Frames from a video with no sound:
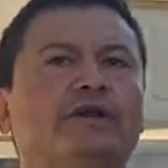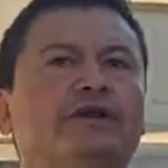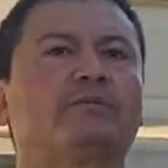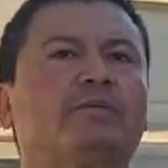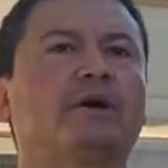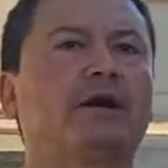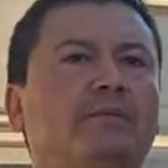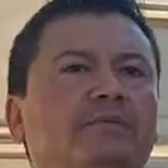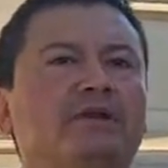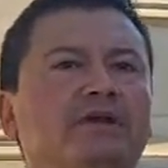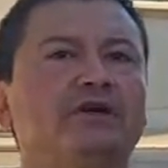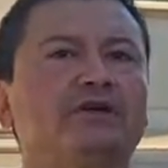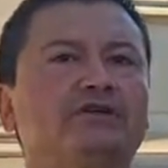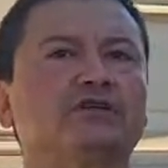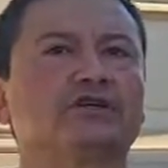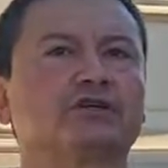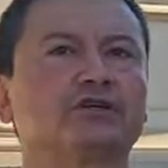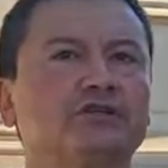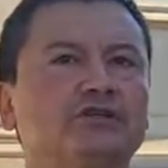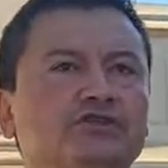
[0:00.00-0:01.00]
of the
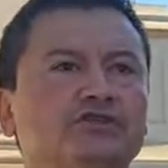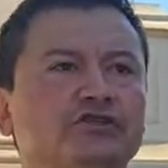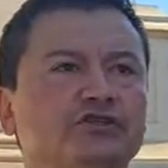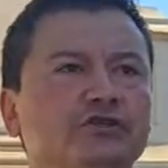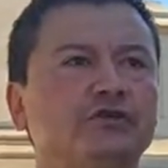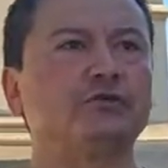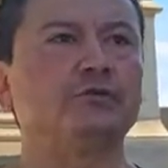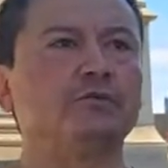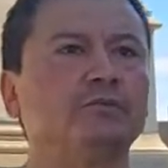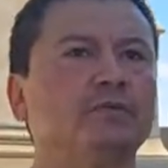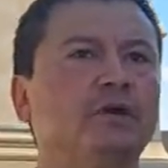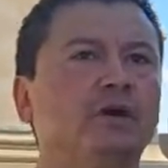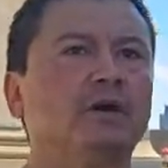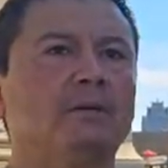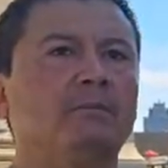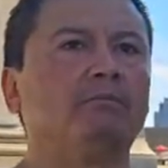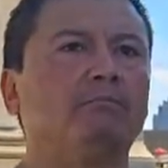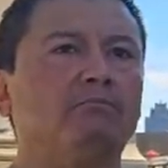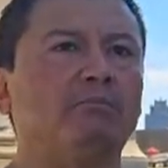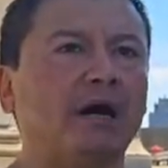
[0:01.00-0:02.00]
population consume
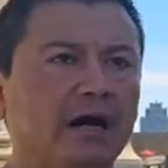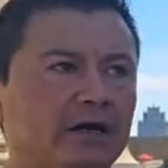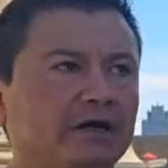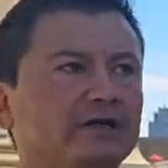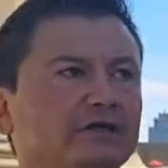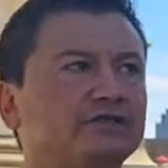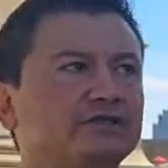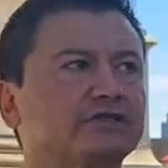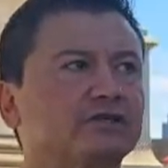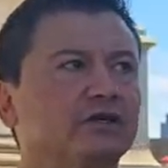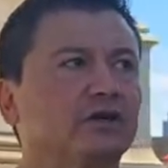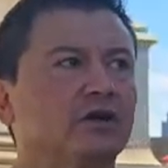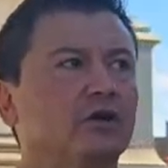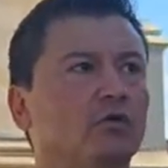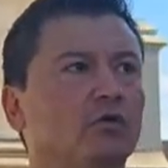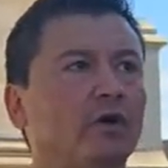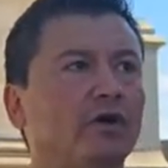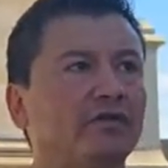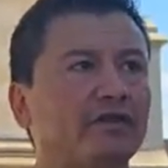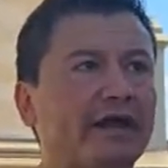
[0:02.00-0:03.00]
bugs,
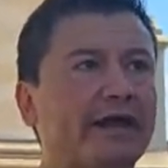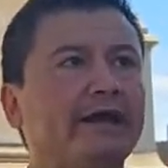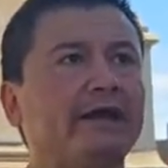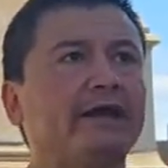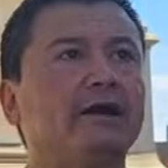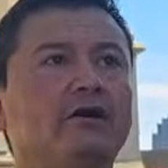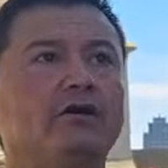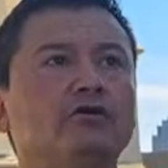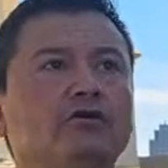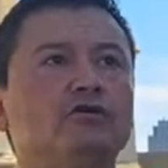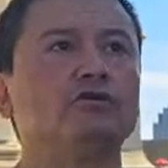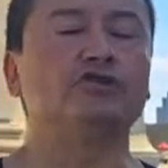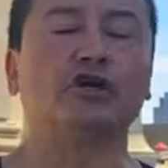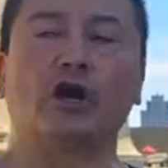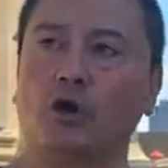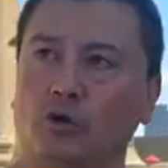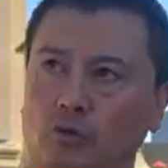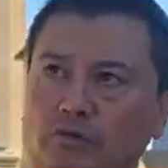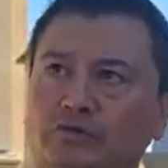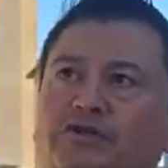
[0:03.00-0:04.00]
well, they
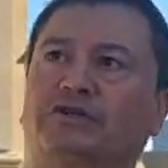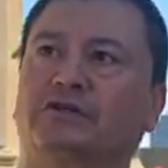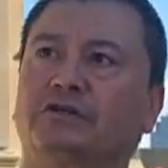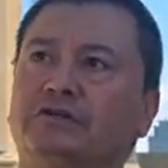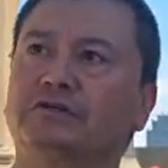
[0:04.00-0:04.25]
don't.